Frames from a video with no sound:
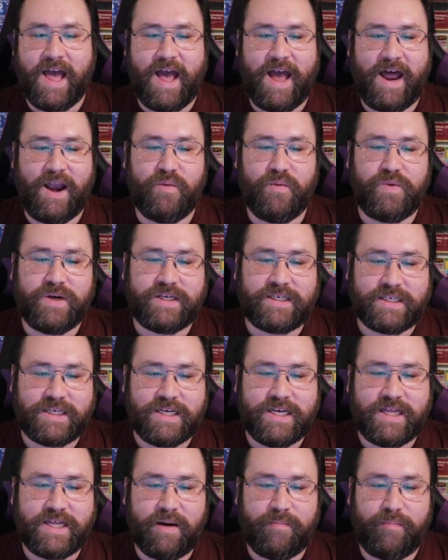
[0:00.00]
And then we
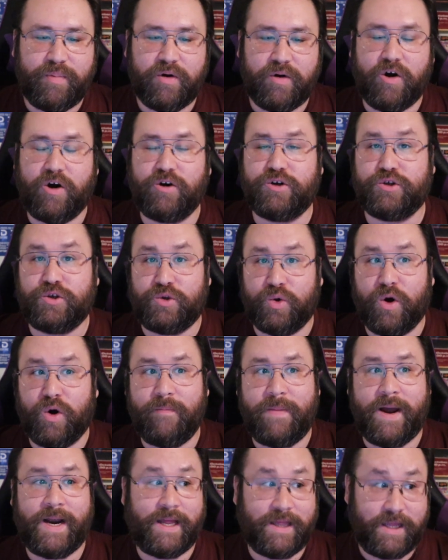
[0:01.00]
see that Bernard's
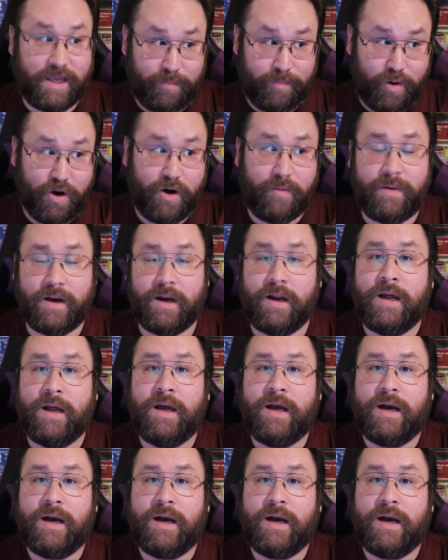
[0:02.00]
doorman at the apartment